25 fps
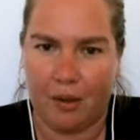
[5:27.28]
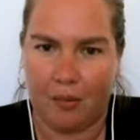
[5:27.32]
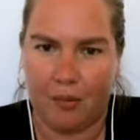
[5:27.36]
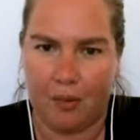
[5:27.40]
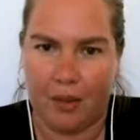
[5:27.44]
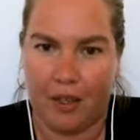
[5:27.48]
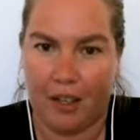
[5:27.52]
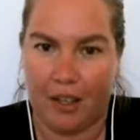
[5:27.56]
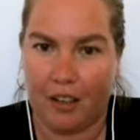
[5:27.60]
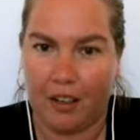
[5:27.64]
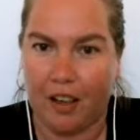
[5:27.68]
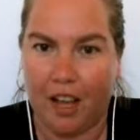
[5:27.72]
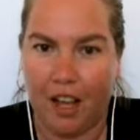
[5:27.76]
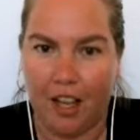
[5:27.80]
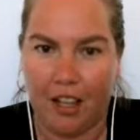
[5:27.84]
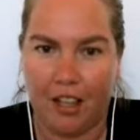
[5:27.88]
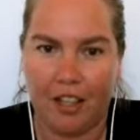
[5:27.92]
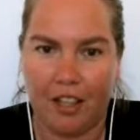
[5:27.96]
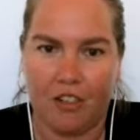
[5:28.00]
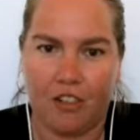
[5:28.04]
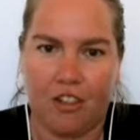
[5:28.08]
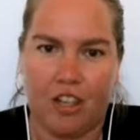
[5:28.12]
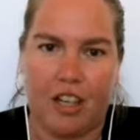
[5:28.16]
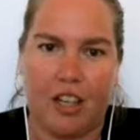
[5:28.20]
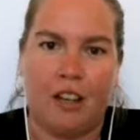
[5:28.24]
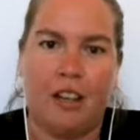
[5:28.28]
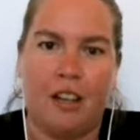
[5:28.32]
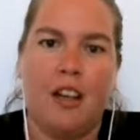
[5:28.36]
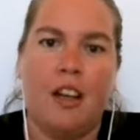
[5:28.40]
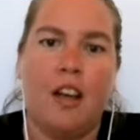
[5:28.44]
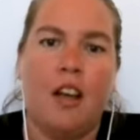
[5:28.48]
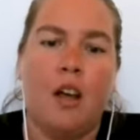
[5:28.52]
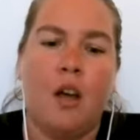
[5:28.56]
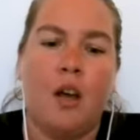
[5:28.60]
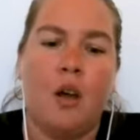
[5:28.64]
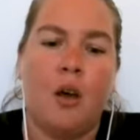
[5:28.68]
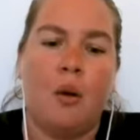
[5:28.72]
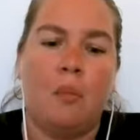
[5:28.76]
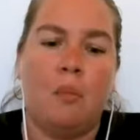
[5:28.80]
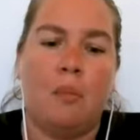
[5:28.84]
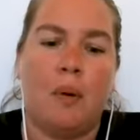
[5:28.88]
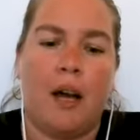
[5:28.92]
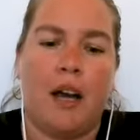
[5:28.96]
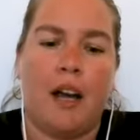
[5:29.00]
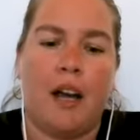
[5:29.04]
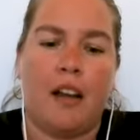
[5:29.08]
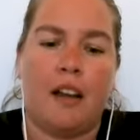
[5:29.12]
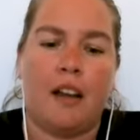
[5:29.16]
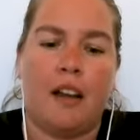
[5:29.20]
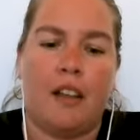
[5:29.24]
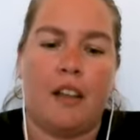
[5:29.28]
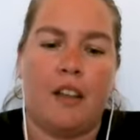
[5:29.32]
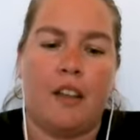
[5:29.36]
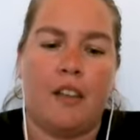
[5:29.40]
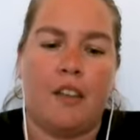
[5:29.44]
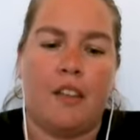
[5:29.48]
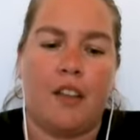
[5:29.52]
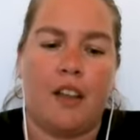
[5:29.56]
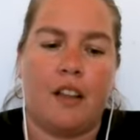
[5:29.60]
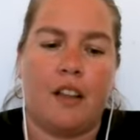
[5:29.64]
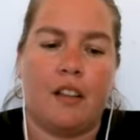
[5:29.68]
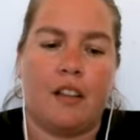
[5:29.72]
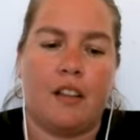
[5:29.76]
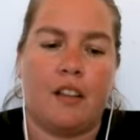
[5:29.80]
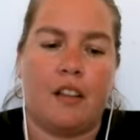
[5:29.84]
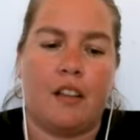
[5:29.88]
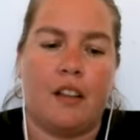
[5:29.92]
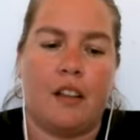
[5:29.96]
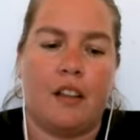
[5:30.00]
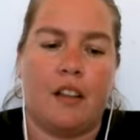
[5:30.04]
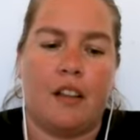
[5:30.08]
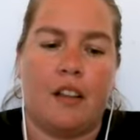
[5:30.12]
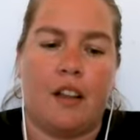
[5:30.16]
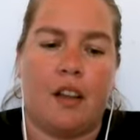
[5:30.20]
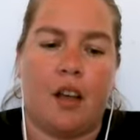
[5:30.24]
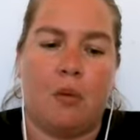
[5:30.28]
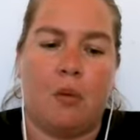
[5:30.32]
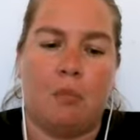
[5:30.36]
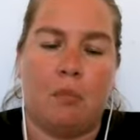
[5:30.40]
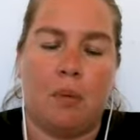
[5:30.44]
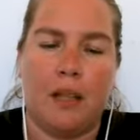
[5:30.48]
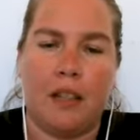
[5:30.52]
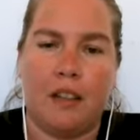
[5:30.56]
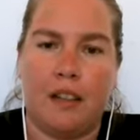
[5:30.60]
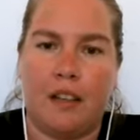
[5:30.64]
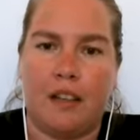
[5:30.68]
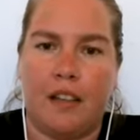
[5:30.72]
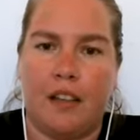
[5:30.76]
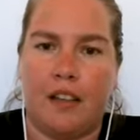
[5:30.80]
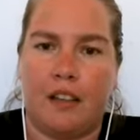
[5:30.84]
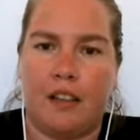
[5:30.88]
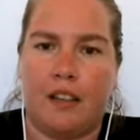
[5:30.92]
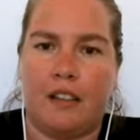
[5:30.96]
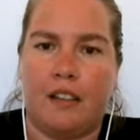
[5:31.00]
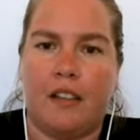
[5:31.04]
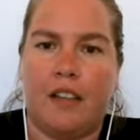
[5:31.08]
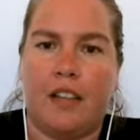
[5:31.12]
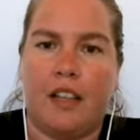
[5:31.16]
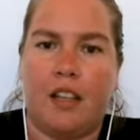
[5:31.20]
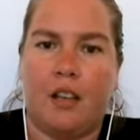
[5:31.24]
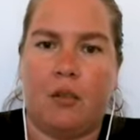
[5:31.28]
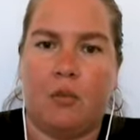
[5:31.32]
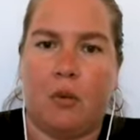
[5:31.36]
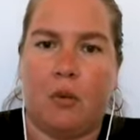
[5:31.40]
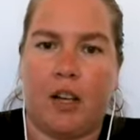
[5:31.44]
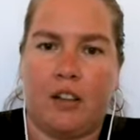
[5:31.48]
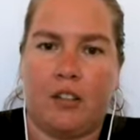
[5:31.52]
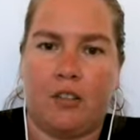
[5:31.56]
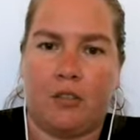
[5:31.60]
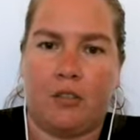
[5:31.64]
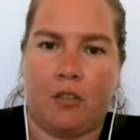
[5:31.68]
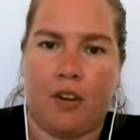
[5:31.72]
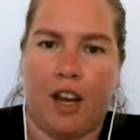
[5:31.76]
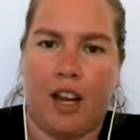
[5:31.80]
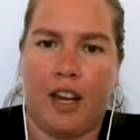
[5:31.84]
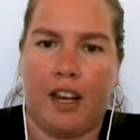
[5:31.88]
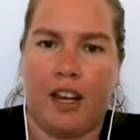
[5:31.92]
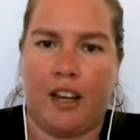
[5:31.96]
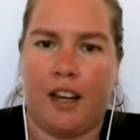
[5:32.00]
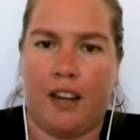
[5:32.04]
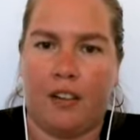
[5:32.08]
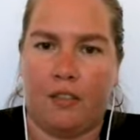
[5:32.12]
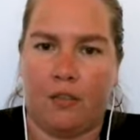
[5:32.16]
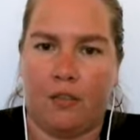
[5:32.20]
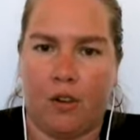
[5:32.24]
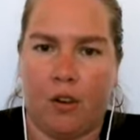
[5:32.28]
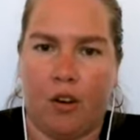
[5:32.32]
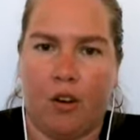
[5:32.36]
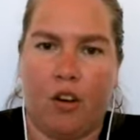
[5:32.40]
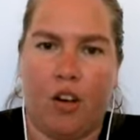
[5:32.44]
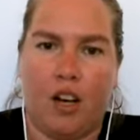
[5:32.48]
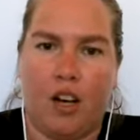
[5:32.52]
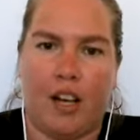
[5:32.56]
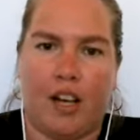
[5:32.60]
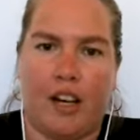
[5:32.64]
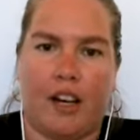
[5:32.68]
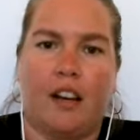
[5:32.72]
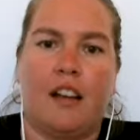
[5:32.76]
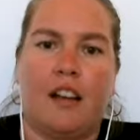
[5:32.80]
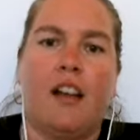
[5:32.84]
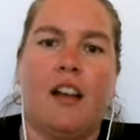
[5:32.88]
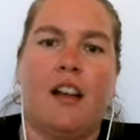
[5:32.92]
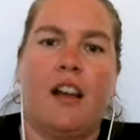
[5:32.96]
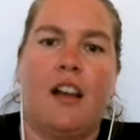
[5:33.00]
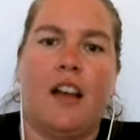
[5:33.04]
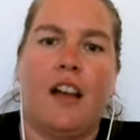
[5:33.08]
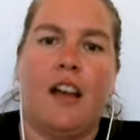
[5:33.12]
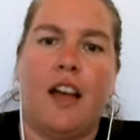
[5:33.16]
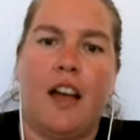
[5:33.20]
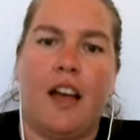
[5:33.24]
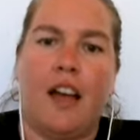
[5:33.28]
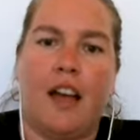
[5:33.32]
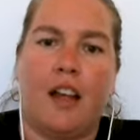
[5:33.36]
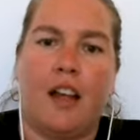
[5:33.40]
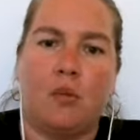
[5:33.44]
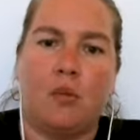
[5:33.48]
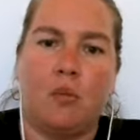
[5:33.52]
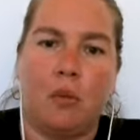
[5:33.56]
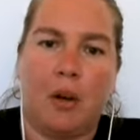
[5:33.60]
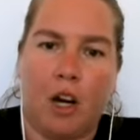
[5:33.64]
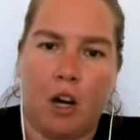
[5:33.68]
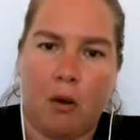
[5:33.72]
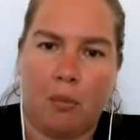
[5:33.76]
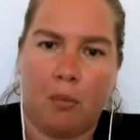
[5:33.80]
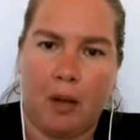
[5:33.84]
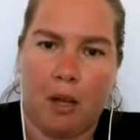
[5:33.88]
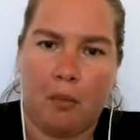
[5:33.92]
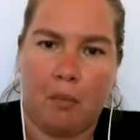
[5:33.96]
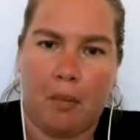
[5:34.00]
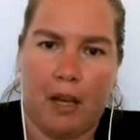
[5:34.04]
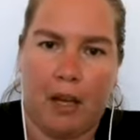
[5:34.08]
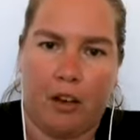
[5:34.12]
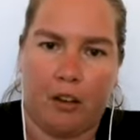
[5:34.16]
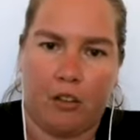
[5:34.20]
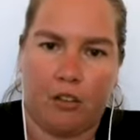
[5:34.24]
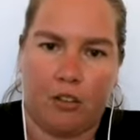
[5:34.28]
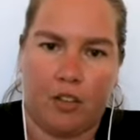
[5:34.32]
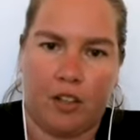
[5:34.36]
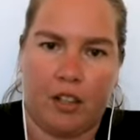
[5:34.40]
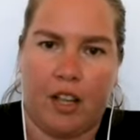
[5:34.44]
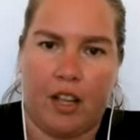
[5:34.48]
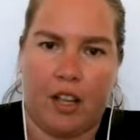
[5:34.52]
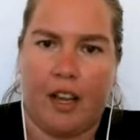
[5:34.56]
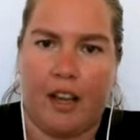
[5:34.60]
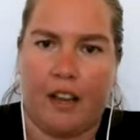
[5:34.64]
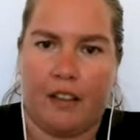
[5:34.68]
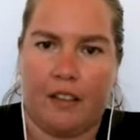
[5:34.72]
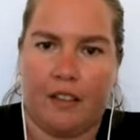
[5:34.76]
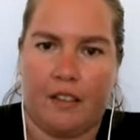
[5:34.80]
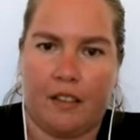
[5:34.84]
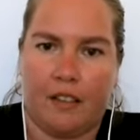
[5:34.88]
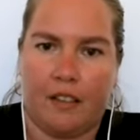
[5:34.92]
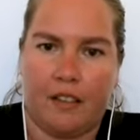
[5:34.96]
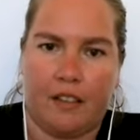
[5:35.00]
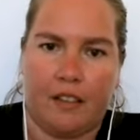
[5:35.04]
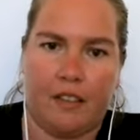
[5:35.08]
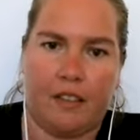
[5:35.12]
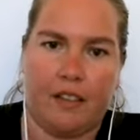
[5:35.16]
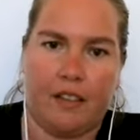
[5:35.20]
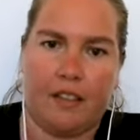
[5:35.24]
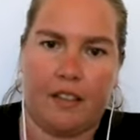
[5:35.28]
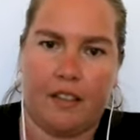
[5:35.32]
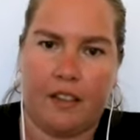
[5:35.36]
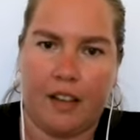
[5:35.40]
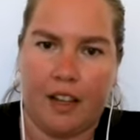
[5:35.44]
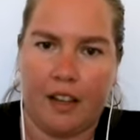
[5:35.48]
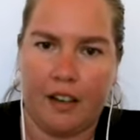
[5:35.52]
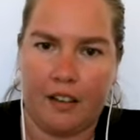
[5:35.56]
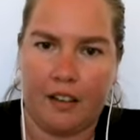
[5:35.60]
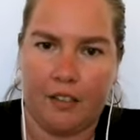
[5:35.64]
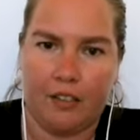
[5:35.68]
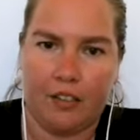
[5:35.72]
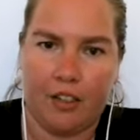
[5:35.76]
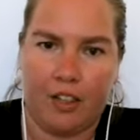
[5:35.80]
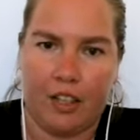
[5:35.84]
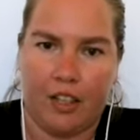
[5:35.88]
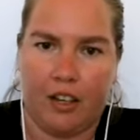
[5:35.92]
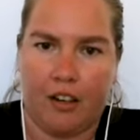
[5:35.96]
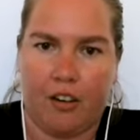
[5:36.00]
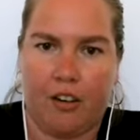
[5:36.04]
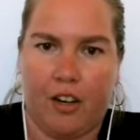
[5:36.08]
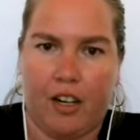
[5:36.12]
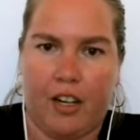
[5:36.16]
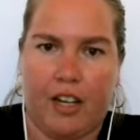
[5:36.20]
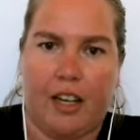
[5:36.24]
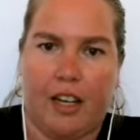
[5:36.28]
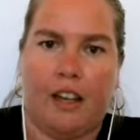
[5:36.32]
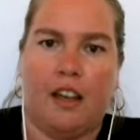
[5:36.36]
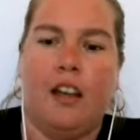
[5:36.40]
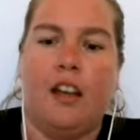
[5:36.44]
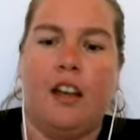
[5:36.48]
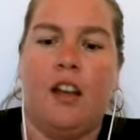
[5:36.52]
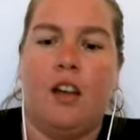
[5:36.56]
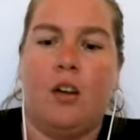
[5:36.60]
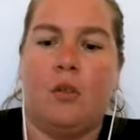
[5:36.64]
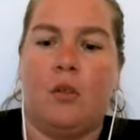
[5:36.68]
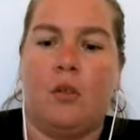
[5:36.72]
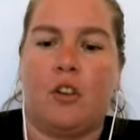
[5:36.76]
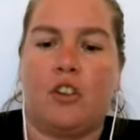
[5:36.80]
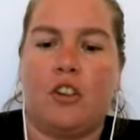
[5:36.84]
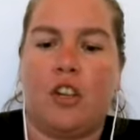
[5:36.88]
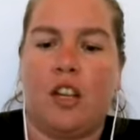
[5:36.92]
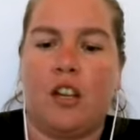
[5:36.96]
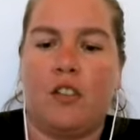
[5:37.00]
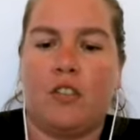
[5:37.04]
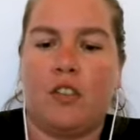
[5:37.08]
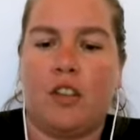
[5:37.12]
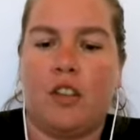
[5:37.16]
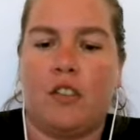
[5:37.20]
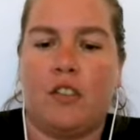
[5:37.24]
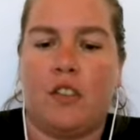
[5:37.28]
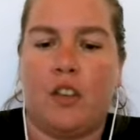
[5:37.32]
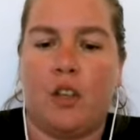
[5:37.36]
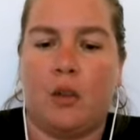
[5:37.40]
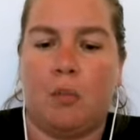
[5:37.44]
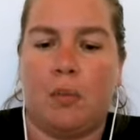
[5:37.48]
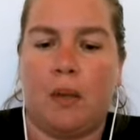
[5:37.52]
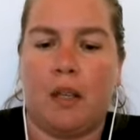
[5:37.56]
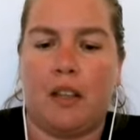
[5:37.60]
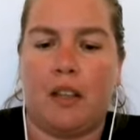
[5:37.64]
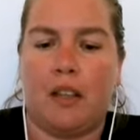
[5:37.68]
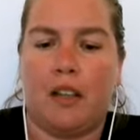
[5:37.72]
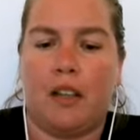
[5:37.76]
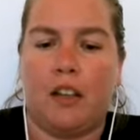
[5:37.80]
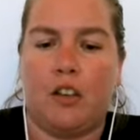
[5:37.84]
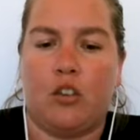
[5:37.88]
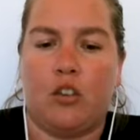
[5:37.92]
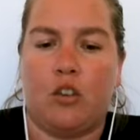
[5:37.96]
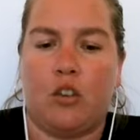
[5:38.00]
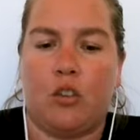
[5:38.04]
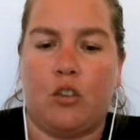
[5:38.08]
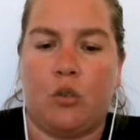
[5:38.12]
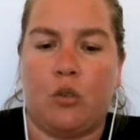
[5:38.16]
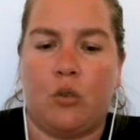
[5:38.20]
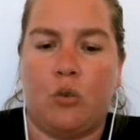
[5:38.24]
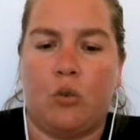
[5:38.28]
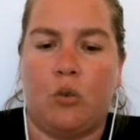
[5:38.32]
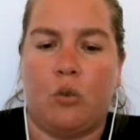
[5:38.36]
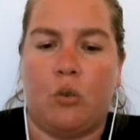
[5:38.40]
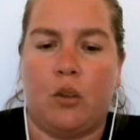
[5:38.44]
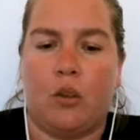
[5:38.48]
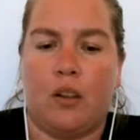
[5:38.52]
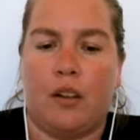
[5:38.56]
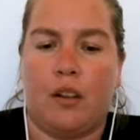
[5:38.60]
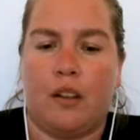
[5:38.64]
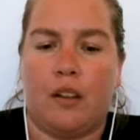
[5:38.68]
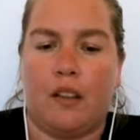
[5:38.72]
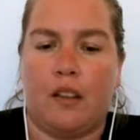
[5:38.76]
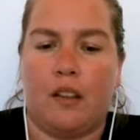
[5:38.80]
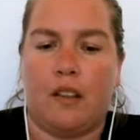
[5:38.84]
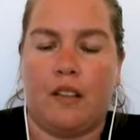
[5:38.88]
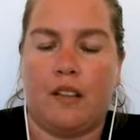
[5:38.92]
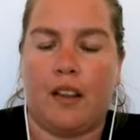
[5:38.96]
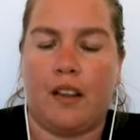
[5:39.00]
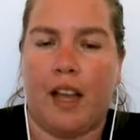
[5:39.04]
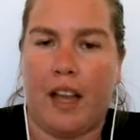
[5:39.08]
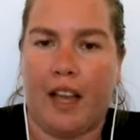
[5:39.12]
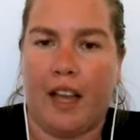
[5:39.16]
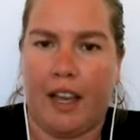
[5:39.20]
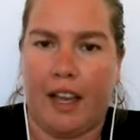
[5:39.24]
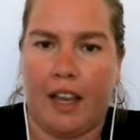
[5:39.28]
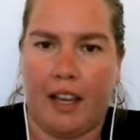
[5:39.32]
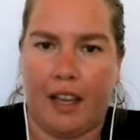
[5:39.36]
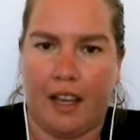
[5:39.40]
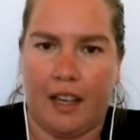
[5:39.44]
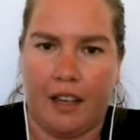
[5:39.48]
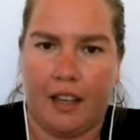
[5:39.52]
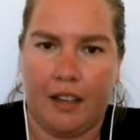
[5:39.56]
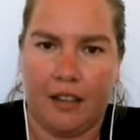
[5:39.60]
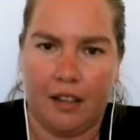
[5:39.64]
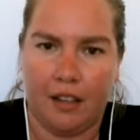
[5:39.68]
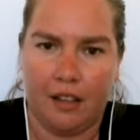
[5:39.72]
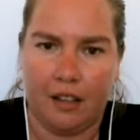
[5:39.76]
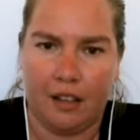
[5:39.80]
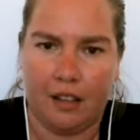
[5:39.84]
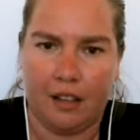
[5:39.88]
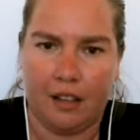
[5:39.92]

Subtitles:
psychology, but this ability to see what's right and wrong and where my boundary lies, this sense of clarity, which gives us the ability to say,